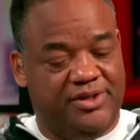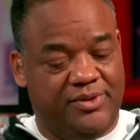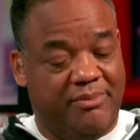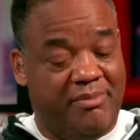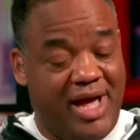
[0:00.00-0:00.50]

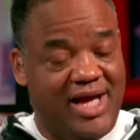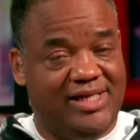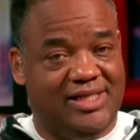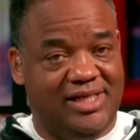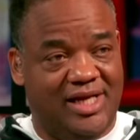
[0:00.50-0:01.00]
to a
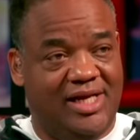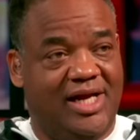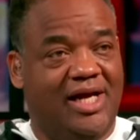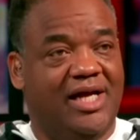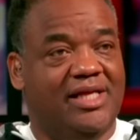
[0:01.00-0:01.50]
mindset
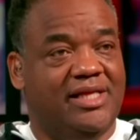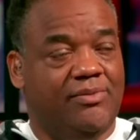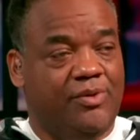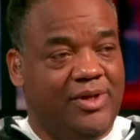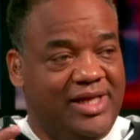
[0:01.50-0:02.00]
that
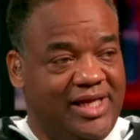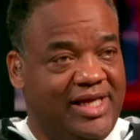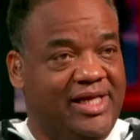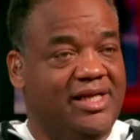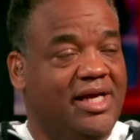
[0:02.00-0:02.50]
will
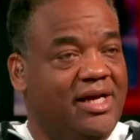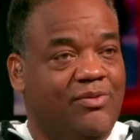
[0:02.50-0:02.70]
lead,